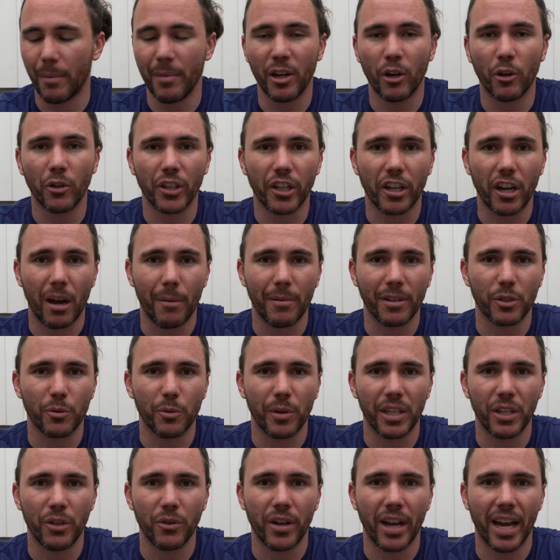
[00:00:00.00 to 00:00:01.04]
me know in the comments
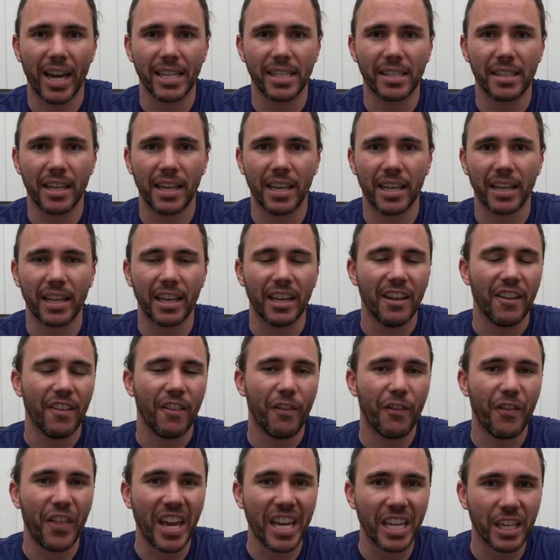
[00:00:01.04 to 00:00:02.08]
what you guys think.
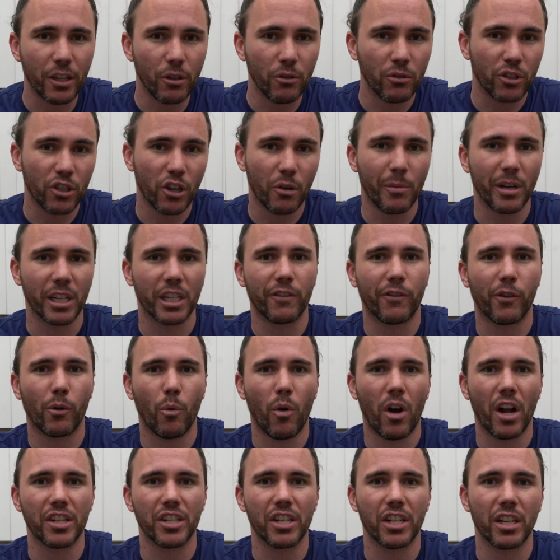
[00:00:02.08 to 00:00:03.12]
Thank you so much for
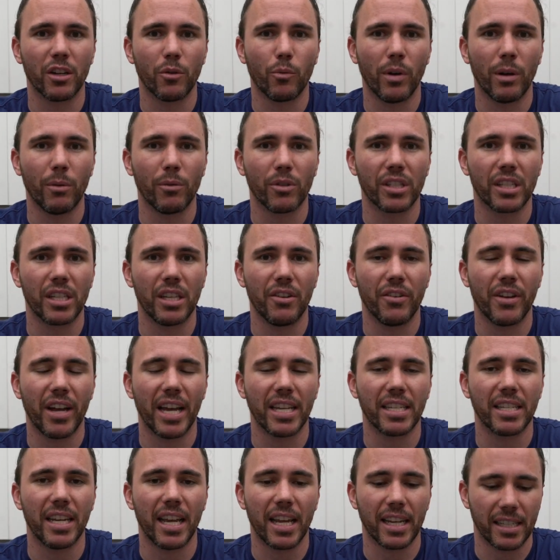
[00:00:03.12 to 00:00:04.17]
watching. We will see you
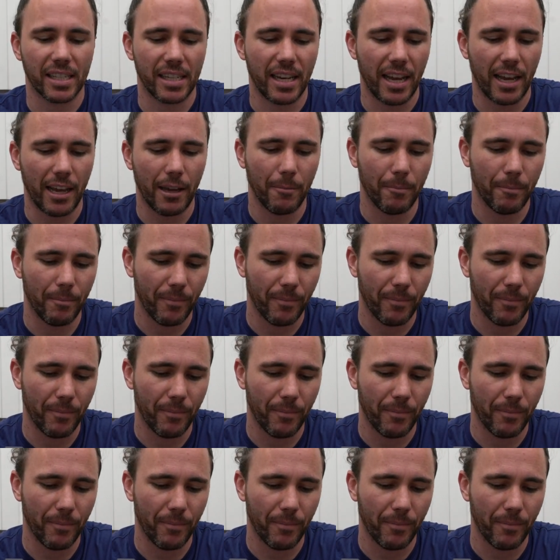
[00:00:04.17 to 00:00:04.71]
guys next time.